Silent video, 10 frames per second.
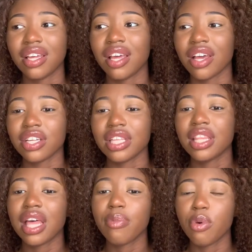Because in
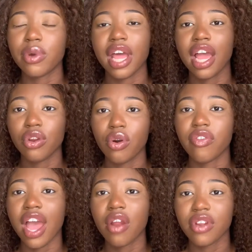that moment, I know if
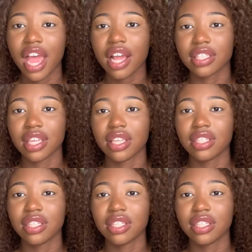I reacted,